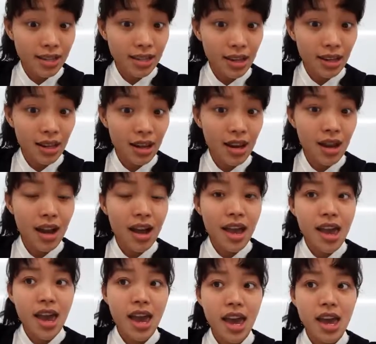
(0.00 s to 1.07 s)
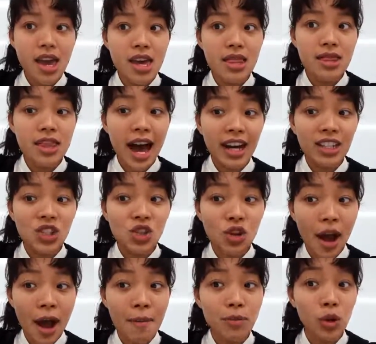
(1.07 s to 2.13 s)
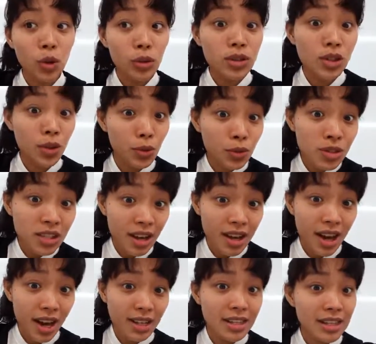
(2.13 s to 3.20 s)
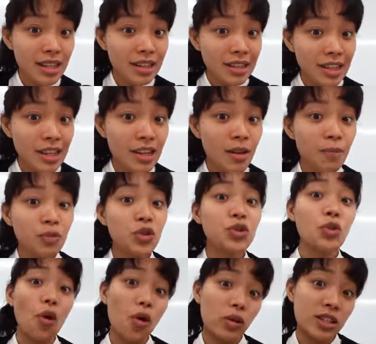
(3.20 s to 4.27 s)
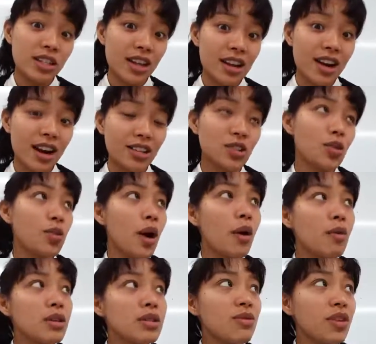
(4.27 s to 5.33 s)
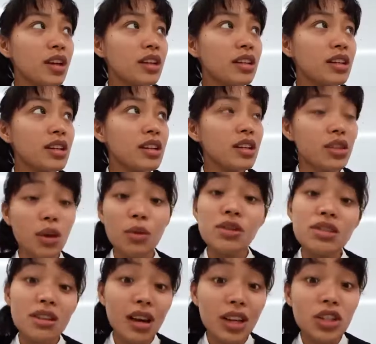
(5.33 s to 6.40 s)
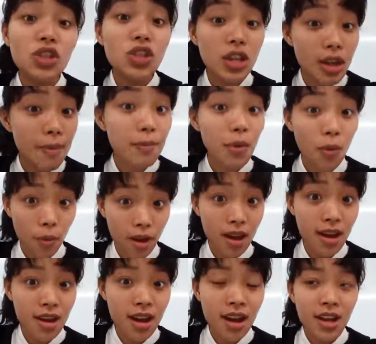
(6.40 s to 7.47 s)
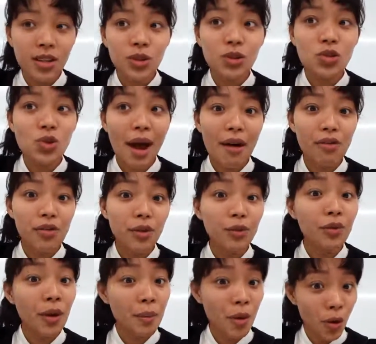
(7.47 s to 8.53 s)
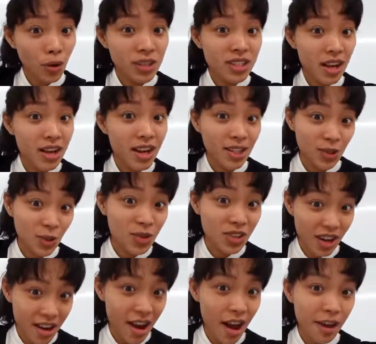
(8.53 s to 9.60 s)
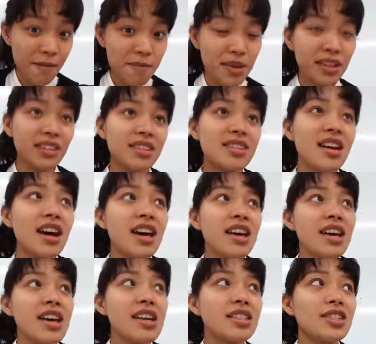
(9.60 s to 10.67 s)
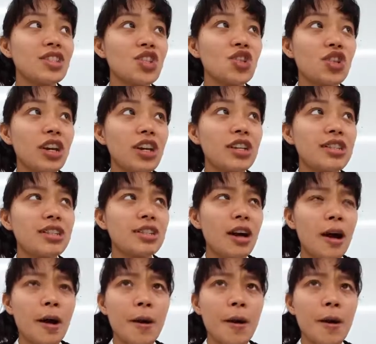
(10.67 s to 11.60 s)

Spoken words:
City and that tram goes through Sakai City to Osaka. So that was a cheap way to travel from Osaka to Sakai because it's just